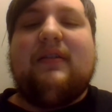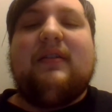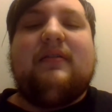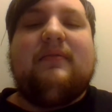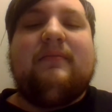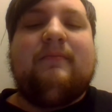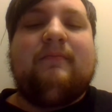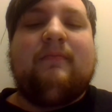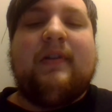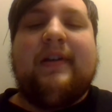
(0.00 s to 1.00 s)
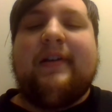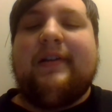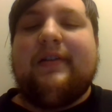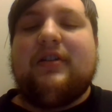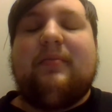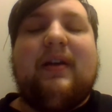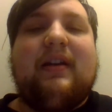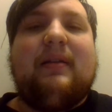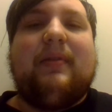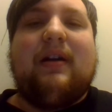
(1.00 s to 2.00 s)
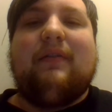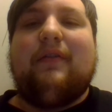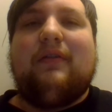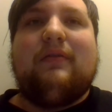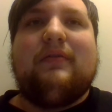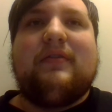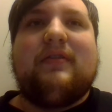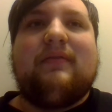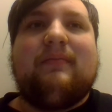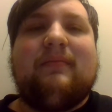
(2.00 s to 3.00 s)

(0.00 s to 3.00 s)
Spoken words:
then the Japan Empire falls